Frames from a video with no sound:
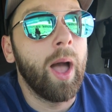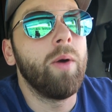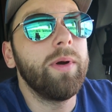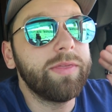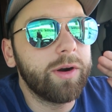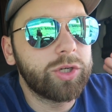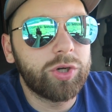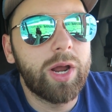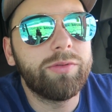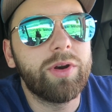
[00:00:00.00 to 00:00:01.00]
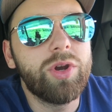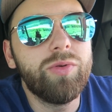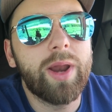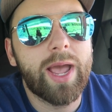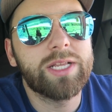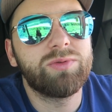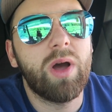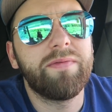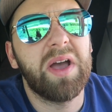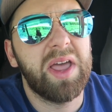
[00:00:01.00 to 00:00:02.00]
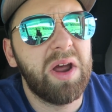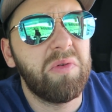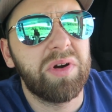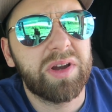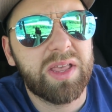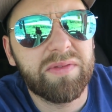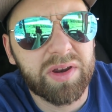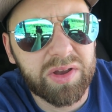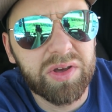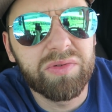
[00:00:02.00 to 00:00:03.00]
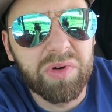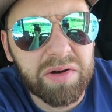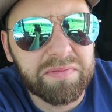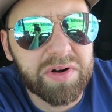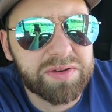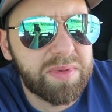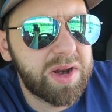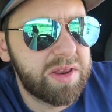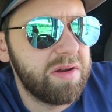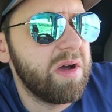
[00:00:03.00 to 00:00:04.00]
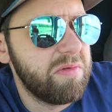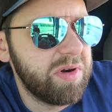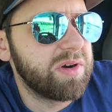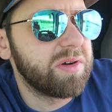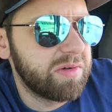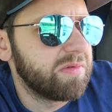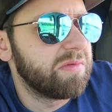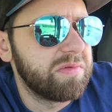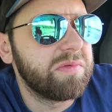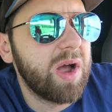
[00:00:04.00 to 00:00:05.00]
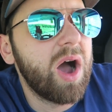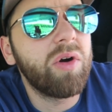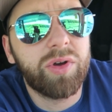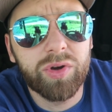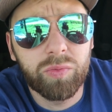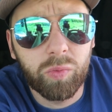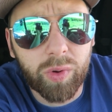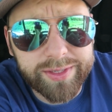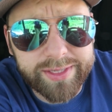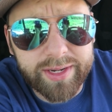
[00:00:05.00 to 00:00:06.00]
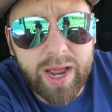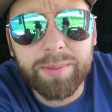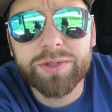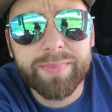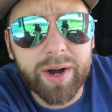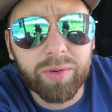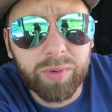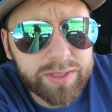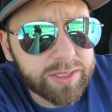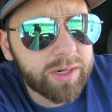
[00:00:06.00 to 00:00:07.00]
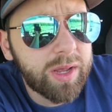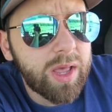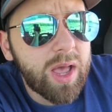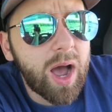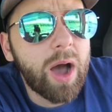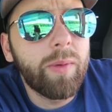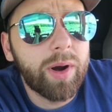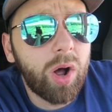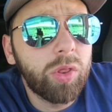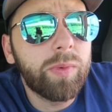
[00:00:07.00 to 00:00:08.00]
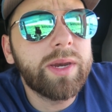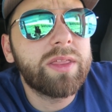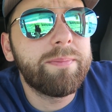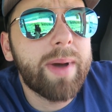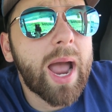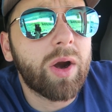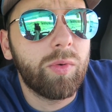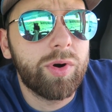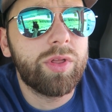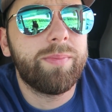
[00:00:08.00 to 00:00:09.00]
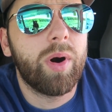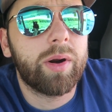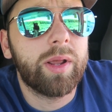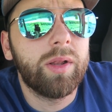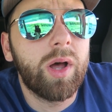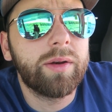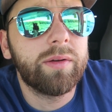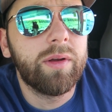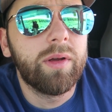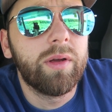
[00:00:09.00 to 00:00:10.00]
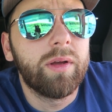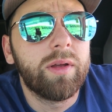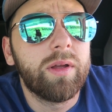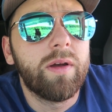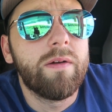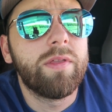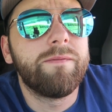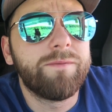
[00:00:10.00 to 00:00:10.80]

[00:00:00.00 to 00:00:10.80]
I went there to try out their new enhanced Wi-Fi and I wanted to give it a good run for its money. You know, I wanted to know, how good was it? And how much better was it? I went all the way to the back corner of the parking lot, the